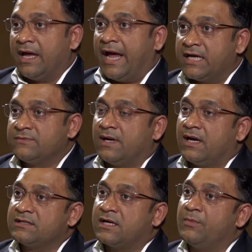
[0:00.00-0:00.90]
as well
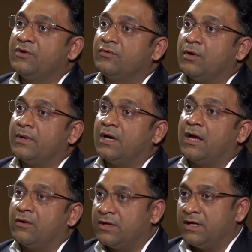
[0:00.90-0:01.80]
as coming from an
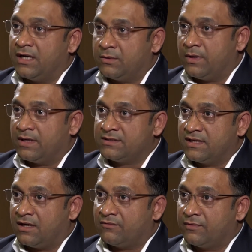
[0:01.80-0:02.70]
IoT gateway
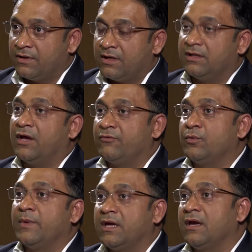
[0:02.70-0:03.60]
itself,
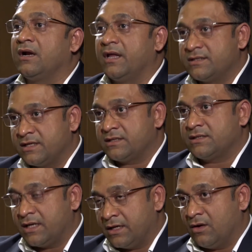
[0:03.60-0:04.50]
therefore making it access
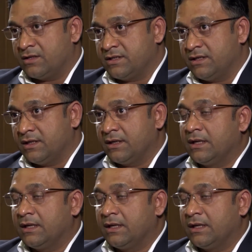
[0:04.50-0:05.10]
agnostic.